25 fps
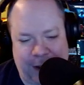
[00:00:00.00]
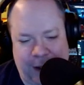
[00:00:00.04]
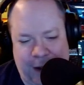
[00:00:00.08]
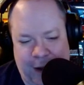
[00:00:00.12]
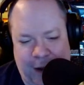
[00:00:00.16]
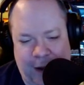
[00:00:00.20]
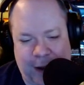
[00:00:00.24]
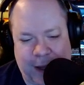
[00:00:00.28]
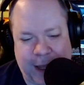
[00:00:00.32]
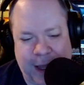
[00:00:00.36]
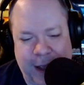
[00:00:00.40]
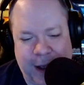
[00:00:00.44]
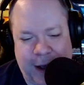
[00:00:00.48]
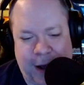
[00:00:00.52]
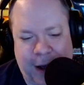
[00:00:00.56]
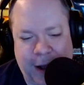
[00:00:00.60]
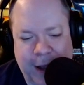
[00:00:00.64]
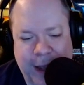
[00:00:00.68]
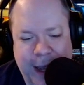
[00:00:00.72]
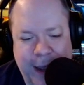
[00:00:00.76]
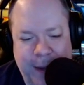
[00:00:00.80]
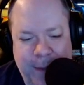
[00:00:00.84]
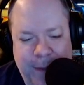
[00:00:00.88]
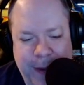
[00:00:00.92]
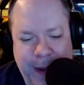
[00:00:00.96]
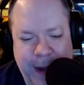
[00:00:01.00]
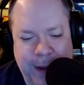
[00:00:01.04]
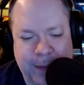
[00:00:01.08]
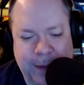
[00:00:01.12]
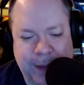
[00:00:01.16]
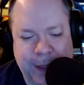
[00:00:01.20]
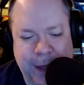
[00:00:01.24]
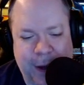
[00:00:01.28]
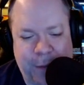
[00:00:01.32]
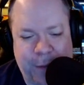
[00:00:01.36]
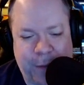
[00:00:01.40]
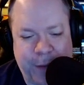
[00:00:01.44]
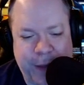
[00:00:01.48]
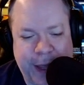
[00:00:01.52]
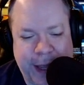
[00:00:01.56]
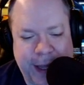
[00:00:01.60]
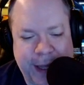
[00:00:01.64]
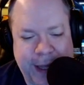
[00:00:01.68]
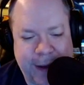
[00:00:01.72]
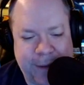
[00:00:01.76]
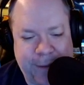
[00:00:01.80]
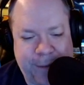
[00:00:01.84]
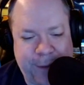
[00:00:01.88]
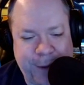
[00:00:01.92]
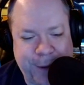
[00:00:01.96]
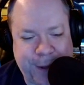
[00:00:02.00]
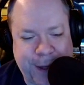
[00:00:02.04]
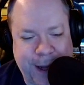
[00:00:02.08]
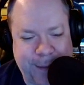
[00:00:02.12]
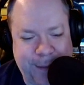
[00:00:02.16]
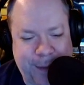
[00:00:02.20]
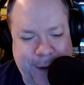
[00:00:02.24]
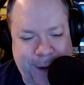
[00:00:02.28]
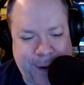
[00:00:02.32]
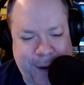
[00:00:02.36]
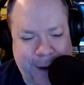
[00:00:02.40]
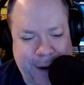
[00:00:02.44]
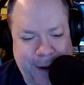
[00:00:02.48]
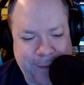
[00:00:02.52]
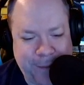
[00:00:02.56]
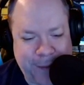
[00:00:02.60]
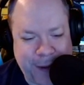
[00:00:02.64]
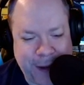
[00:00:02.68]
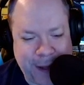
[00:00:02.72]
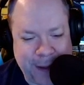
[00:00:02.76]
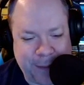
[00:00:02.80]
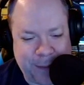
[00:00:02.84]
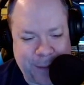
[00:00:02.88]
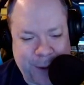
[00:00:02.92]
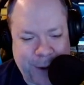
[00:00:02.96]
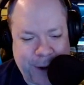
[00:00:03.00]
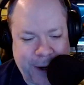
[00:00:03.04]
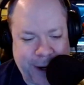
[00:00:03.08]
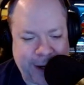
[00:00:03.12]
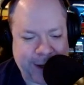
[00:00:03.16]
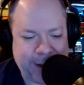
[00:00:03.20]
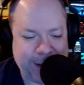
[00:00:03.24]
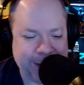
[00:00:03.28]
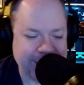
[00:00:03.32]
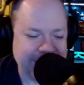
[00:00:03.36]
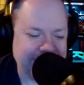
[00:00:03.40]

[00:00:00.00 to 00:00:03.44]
I, I can't be himself without that first cup of coffee in the morning.